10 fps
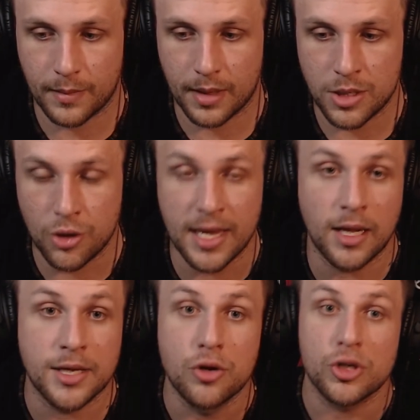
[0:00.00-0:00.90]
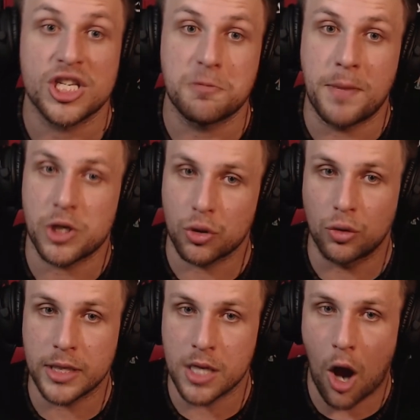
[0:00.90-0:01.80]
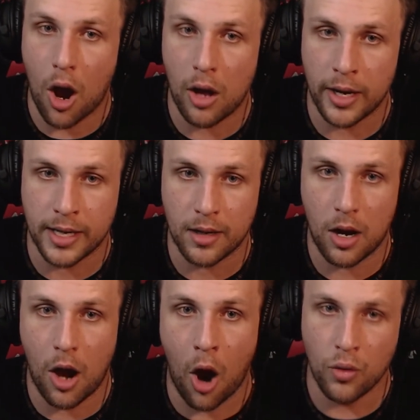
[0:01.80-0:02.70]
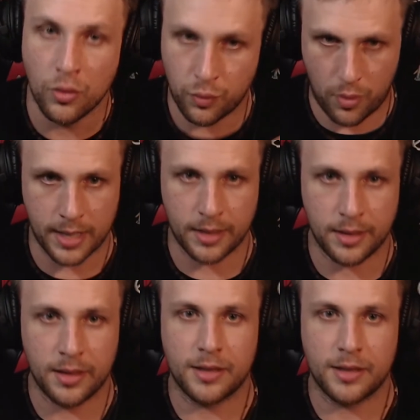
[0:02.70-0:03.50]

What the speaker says: get like your specially like owned one.